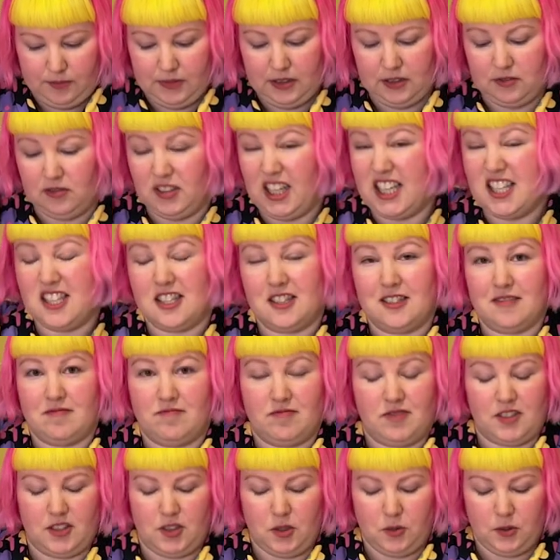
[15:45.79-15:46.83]
let's
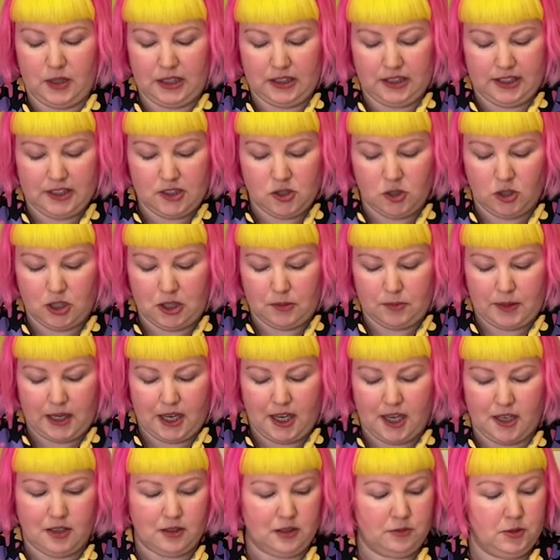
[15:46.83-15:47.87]
quickly talk
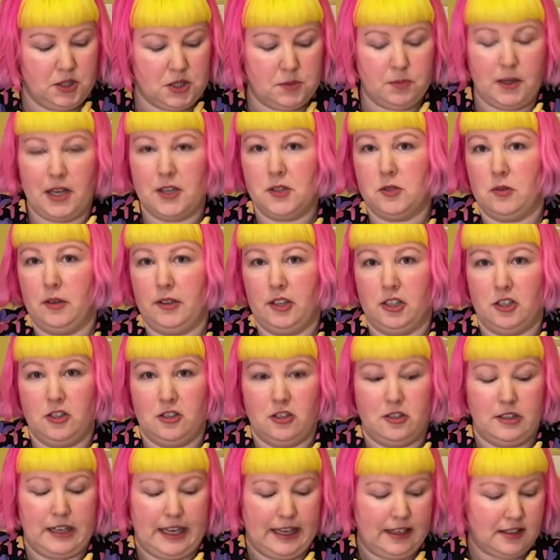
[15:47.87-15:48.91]
about which puzzle I'm gonna do
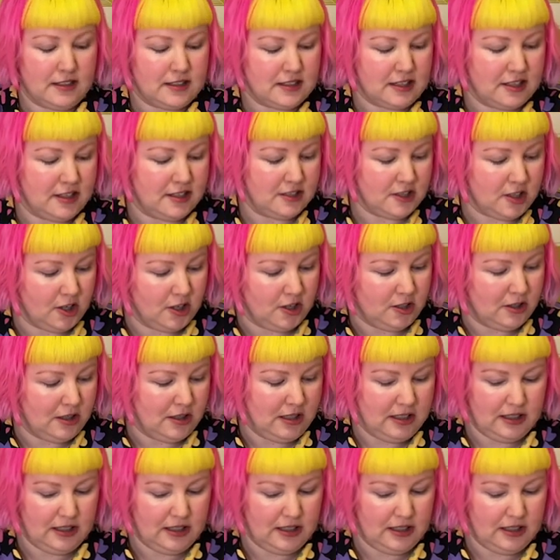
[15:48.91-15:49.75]
next. So